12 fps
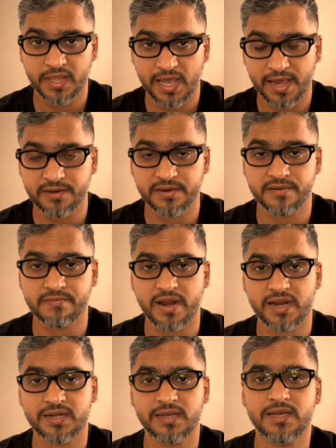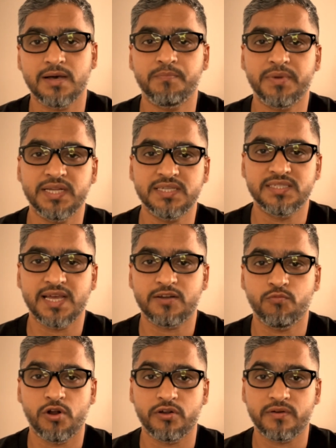and attracting companies
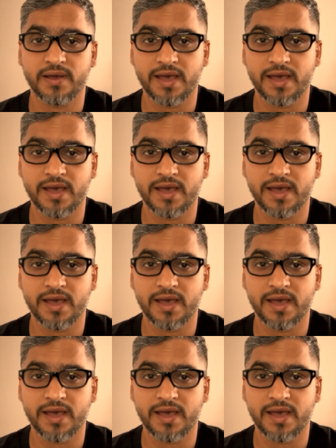that want